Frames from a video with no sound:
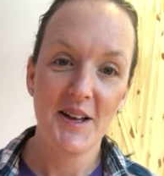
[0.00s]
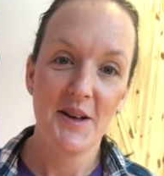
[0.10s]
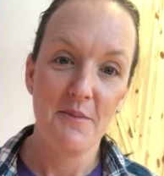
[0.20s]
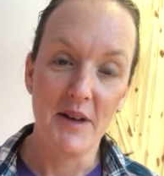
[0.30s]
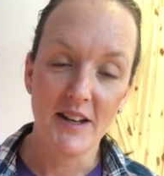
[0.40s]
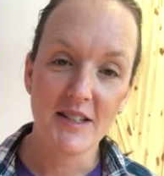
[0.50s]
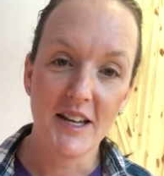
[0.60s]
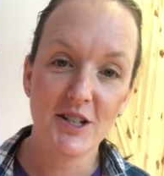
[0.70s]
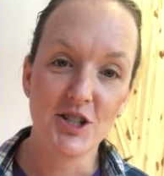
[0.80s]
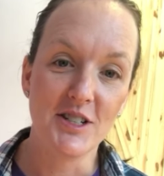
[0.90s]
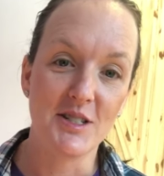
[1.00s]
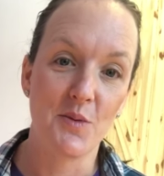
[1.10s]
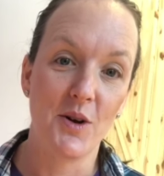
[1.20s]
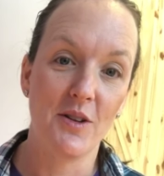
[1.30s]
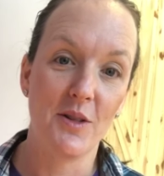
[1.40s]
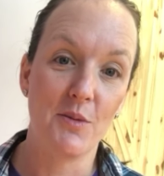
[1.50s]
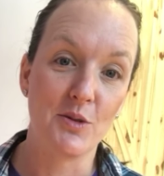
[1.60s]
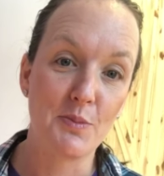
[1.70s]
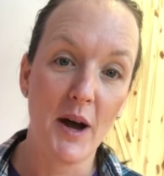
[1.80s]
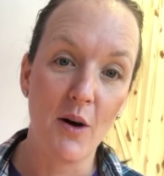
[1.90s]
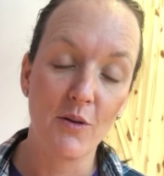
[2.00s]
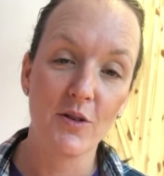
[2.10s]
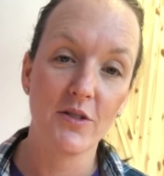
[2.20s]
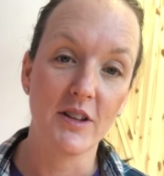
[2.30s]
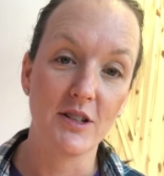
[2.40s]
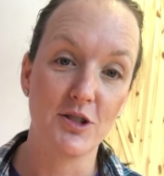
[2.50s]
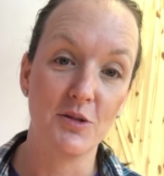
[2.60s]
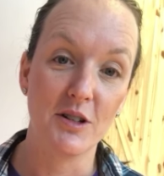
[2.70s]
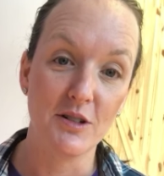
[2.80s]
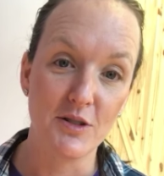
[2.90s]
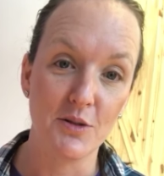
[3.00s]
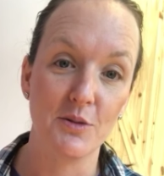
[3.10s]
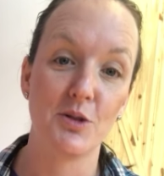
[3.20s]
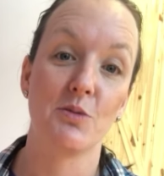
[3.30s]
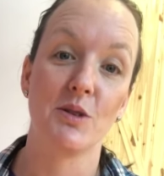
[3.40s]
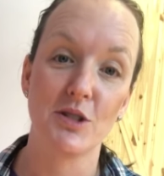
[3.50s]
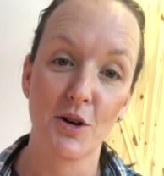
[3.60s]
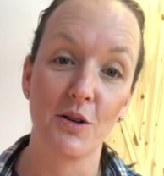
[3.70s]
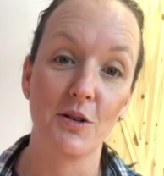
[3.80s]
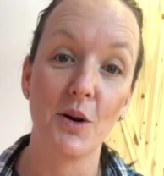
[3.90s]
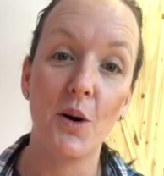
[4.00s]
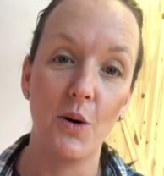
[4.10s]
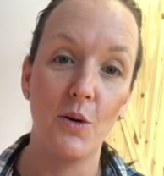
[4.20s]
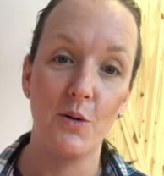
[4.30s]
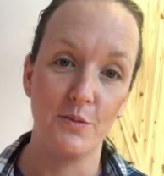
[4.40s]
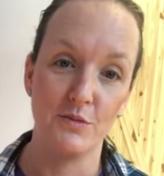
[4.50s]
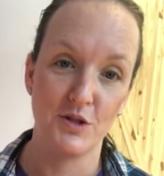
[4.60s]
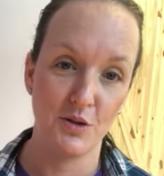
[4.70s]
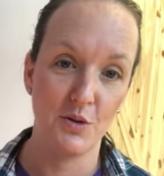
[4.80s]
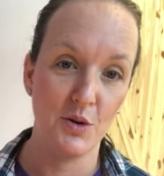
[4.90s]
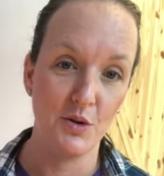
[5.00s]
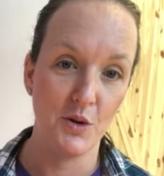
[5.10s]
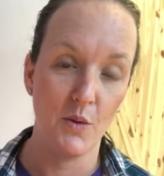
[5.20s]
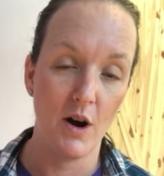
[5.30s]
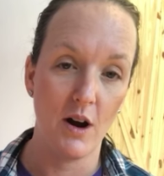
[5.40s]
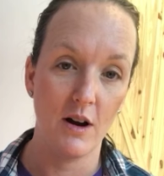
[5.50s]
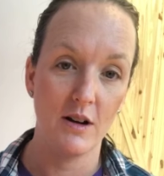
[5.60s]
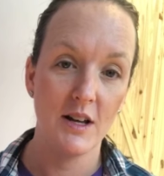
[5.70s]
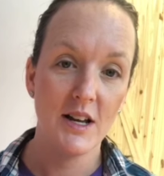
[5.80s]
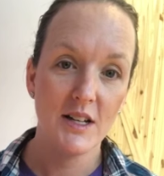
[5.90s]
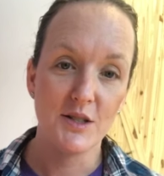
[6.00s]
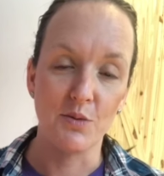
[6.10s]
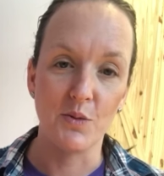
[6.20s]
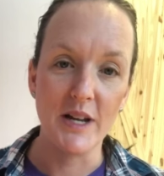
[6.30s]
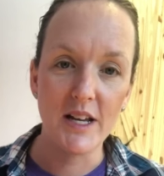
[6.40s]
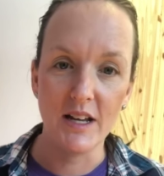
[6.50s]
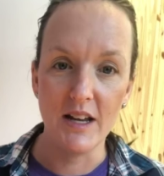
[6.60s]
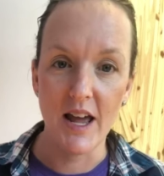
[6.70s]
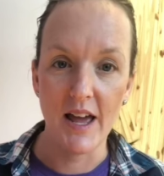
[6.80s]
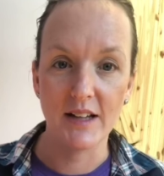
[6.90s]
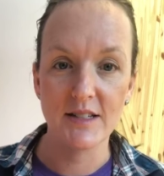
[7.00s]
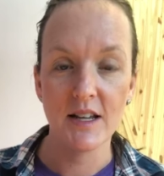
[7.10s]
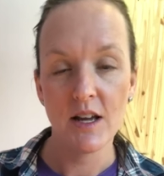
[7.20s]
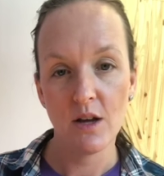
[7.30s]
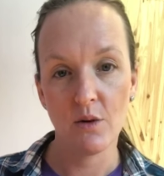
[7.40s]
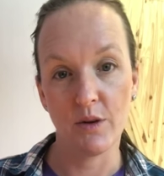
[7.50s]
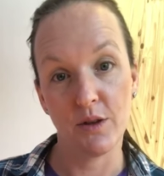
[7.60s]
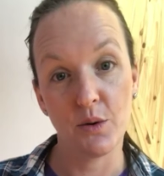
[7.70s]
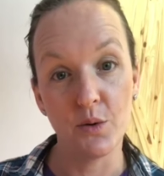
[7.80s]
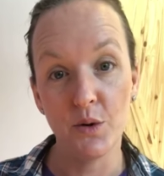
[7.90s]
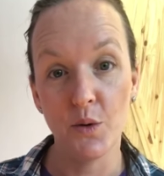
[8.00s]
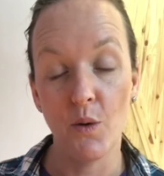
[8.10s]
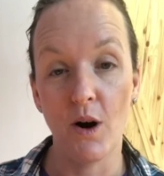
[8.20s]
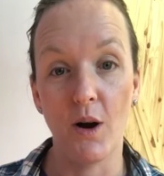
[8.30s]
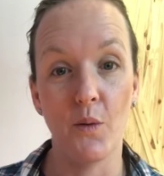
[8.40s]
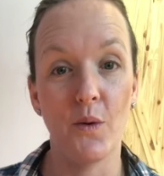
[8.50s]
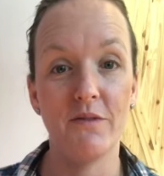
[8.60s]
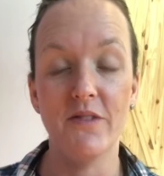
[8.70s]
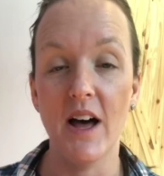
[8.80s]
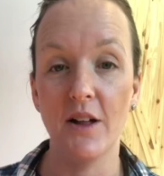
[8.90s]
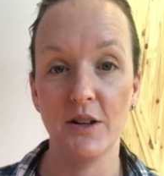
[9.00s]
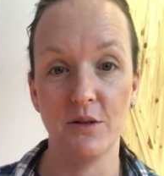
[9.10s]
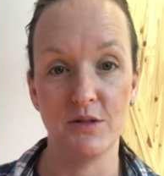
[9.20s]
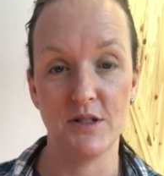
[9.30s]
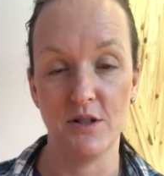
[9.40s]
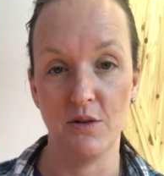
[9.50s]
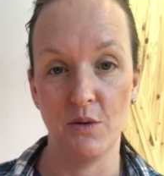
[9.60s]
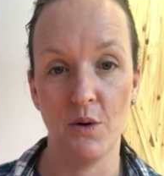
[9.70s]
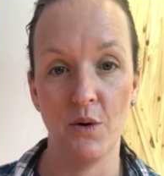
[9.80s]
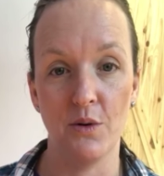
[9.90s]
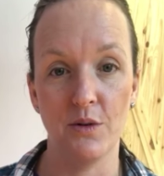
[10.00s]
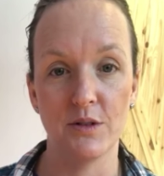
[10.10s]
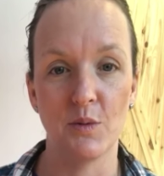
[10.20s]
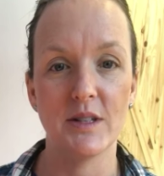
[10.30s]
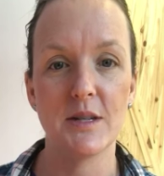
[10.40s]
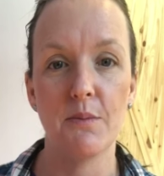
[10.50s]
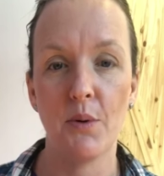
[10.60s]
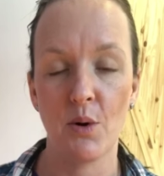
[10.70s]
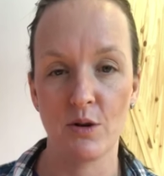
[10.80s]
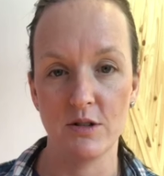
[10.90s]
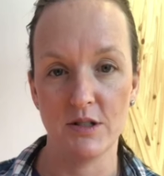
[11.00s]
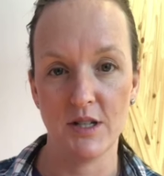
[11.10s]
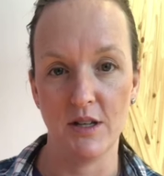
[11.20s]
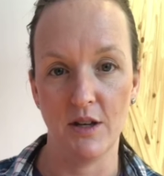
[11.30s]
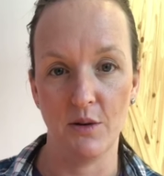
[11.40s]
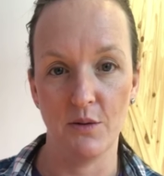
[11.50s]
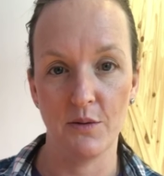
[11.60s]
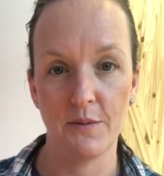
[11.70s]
Meditation is one of the most powerful things you can do to return home to who you are, to reconnect with who you are. What values do you hold? What's important to you?